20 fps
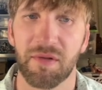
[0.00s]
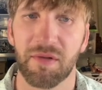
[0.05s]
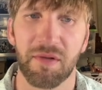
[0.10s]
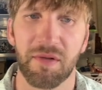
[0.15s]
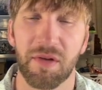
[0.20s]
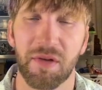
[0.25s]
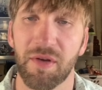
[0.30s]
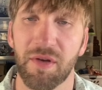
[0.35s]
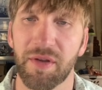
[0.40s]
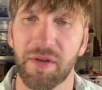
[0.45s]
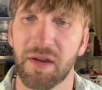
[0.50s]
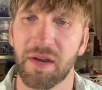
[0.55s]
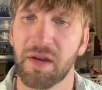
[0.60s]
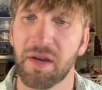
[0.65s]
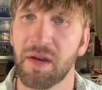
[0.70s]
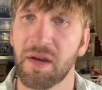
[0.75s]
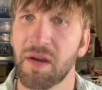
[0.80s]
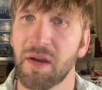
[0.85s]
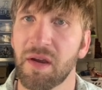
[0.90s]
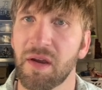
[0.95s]
clothing.
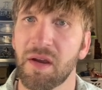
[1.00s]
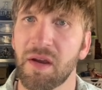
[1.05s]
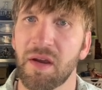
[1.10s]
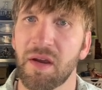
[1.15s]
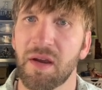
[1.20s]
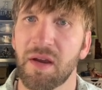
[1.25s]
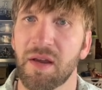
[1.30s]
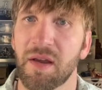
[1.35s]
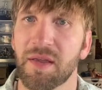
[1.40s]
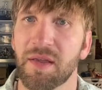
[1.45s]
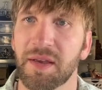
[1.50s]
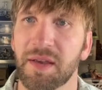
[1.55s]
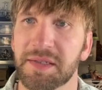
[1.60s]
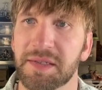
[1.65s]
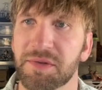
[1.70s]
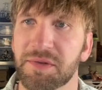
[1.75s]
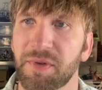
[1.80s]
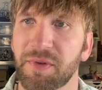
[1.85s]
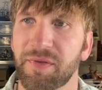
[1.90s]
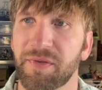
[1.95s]

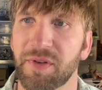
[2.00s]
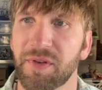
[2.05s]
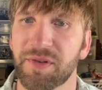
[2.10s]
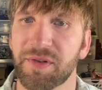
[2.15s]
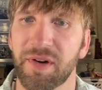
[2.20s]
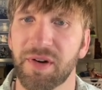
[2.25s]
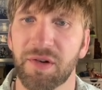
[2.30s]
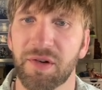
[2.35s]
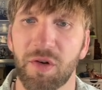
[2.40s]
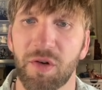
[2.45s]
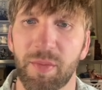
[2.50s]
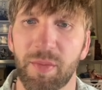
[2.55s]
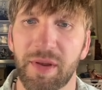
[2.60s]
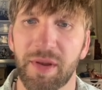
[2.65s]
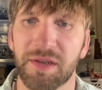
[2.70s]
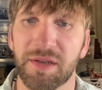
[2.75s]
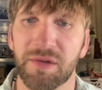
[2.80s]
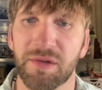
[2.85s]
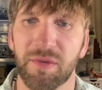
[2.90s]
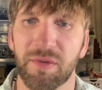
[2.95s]
This refrigerator door
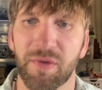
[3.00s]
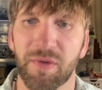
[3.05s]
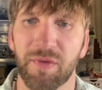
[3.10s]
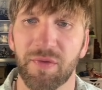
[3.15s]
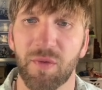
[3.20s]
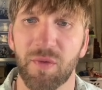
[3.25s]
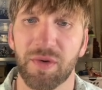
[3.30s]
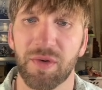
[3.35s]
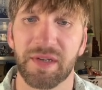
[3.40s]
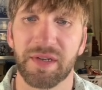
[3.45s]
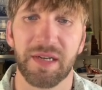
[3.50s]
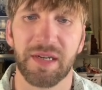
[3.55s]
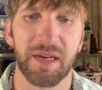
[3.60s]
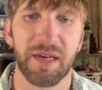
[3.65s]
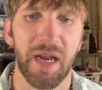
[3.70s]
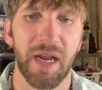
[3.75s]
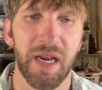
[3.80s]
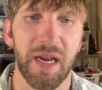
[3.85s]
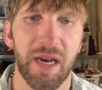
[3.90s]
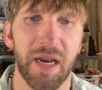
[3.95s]
bin sold for
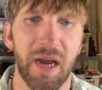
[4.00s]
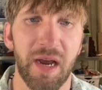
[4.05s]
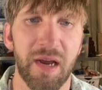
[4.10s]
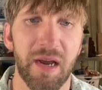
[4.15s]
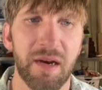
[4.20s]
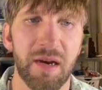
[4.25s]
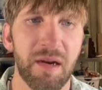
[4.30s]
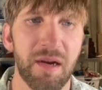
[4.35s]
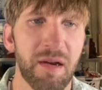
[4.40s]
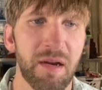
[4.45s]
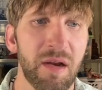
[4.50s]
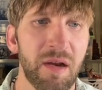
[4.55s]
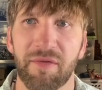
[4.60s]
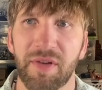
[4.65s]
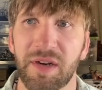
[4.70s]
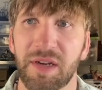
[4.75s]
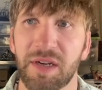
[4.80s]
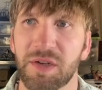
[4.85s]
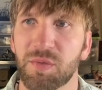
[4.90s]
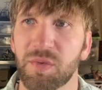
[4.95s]
$14.99.
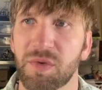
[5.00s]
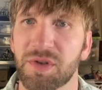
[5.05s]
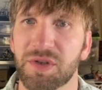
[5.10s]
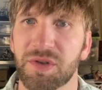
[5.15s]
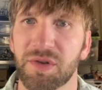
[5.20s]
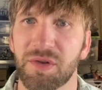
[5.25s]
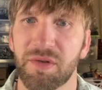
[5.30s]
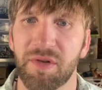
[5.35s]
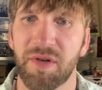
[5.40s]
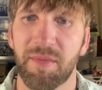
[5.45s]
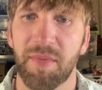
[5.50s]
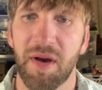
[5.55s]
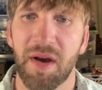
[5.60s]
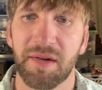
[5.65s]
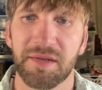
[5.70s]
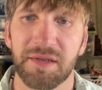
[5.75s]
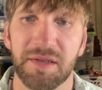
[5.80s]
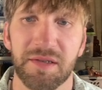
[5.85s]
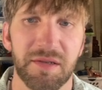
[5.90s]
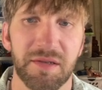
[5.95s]
Vintage wood jewelry
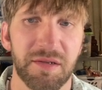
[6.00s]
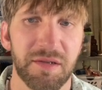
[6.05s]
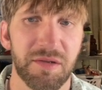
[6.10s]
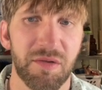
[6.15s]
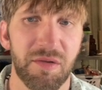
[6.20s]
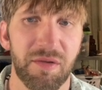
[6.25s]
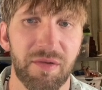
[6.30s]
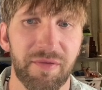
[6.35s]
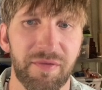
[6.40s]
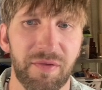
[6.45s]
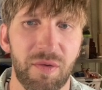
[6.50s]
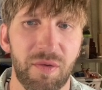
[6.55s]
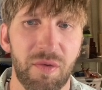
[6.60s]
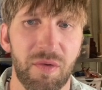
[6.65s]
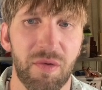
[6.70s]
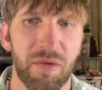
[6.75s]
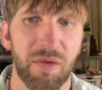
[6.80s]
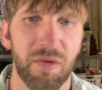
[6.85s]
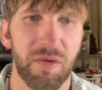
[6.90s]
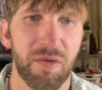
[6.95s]
box sold
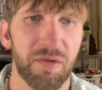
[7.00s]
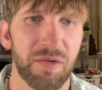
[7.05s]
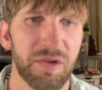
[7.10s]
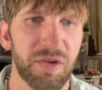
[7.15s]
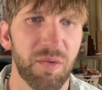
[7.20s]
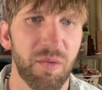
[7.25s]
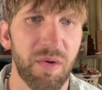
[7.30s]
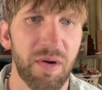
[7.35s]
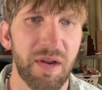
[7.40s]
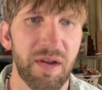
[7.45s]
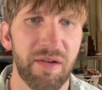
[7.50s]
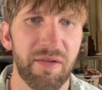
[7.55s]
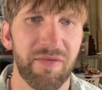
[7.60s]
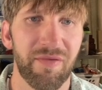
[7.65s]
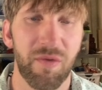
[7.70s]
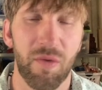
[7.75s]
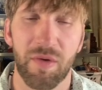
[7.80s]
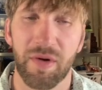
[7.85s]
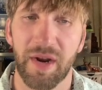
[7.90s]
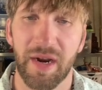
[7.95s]
for
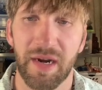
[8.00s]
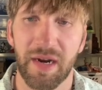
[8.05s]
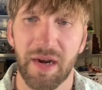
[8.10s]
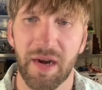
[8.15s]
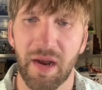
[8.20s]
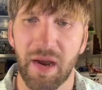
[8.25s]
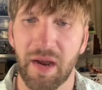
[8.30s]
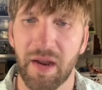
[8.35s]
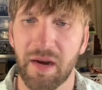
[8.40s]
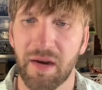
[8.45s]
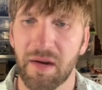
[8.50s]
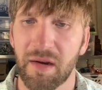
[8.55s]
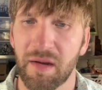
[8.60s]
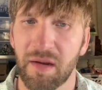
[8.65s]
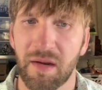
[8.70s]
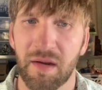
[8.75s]
$24.99.